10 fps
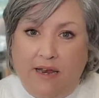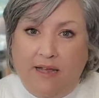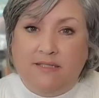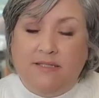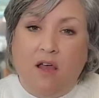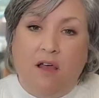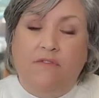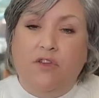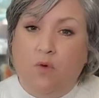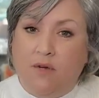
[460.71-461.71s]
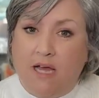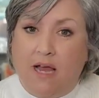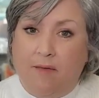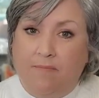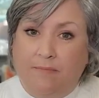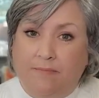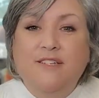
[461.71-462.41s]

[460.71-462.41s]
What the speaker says: minutes of your time.